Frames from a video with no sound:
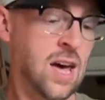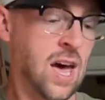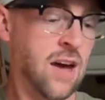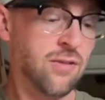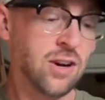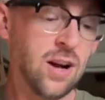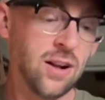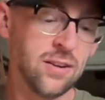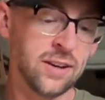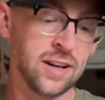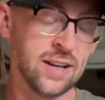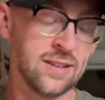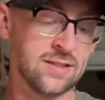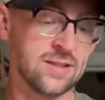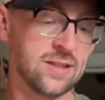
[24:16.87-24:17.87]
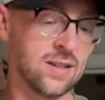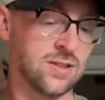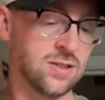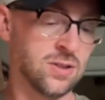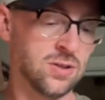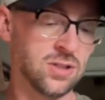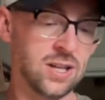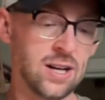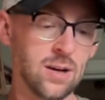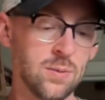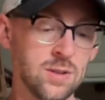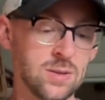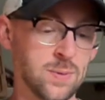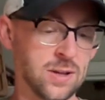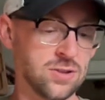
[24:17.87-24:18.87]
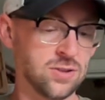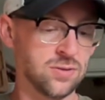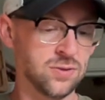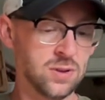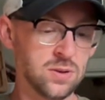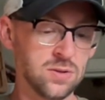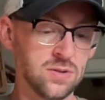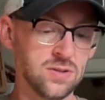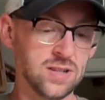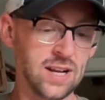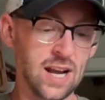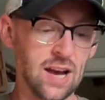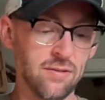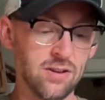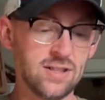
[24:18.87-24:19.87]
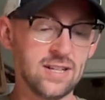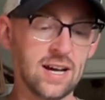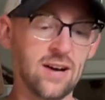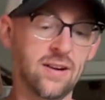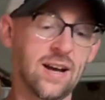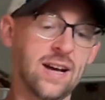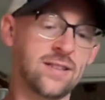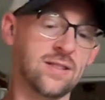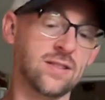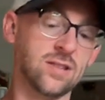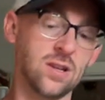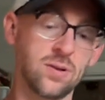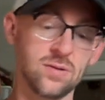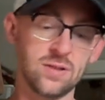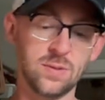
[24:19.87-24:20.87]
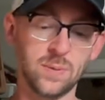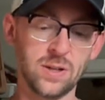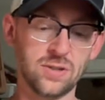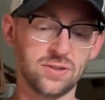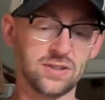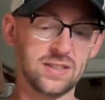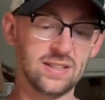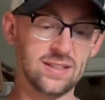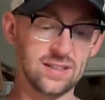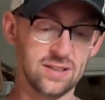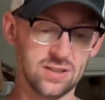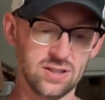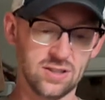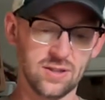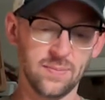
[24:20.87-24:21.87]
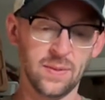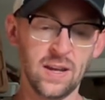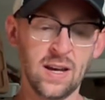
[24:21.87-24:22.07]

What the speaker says: Every holiday is associated with special foods, and every town has its own specialty dish.